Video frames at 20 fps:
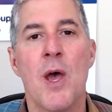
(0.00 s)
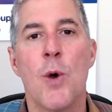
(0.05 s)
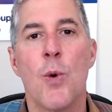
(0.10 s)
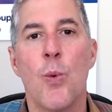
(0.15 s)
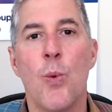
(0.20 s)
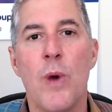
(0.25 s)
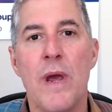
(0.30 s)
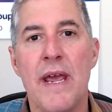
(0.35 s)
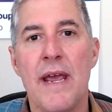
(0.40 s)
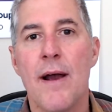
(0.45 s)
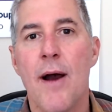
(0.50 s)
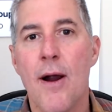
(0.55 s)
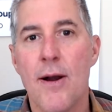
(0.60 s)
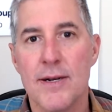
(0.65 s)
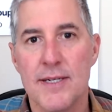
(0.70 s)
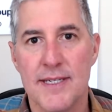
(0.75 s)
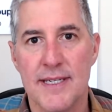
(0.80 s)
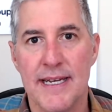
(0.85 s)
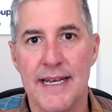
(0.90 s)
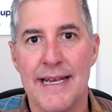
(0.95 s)
we are
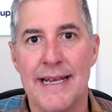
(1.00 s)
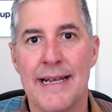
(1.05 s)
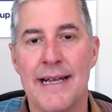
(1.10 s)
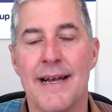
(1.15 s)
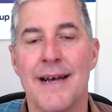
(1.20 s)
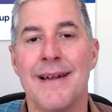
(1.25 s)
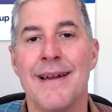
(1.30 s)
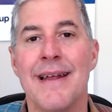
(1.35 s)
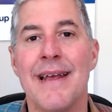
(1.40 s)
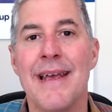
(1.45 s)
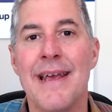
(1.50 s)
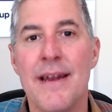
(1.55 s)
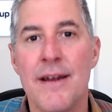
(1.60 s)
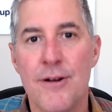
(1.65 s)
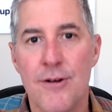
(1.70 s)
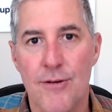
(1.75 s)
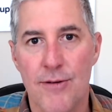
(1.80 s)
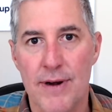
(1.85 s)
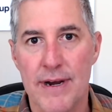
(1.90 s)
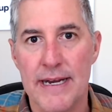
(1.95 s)
seeing an
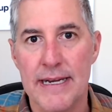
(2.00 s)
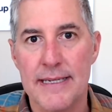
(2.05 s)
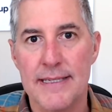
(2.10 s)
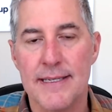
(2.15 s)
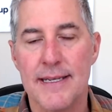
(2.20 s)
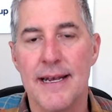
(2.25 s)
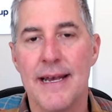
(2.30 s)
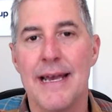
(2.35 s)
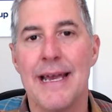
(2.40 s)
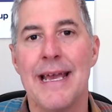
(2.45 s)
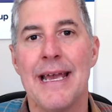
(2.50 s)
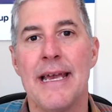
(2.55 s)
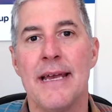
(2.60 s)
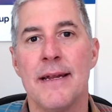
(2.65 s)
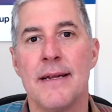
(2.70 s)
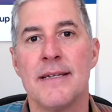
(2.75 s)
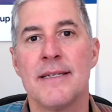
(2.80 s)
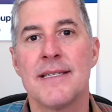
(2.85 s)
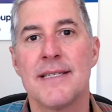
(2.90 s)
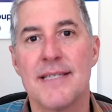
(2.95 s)
increase
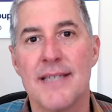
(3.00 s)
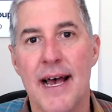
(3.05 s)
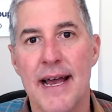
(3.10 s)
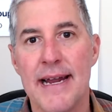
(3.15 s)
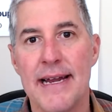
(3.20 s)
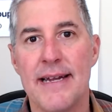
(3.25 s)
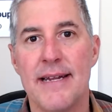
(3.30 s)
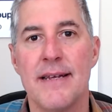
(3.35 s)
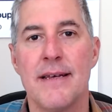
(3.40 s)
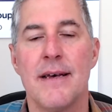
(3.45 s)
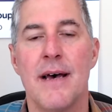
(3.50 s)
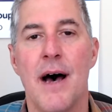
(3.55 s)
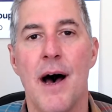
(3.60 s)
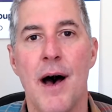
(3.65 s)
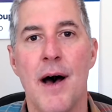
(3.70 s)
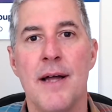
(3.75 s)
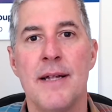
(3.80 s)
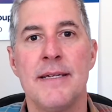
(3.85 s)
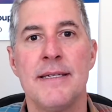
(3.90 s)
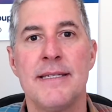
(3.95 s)
in sight
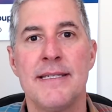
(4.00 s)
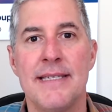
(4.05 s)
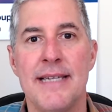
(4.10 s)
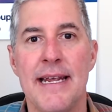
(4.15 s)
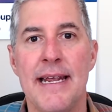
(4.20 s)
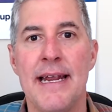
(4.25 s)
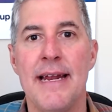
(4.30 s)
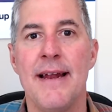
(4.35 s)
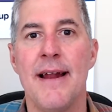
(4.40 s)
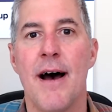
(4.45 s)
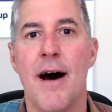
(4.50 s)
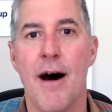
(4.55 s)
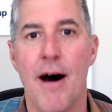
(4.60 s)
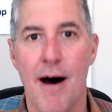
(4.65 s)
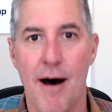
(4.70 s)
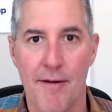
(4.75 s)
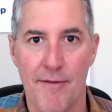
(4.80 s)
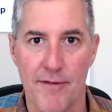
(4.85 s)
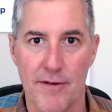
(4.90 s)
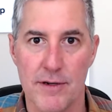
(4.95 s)
unseen
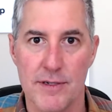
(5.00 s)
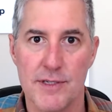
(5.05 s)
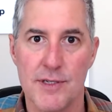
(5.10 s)
offers.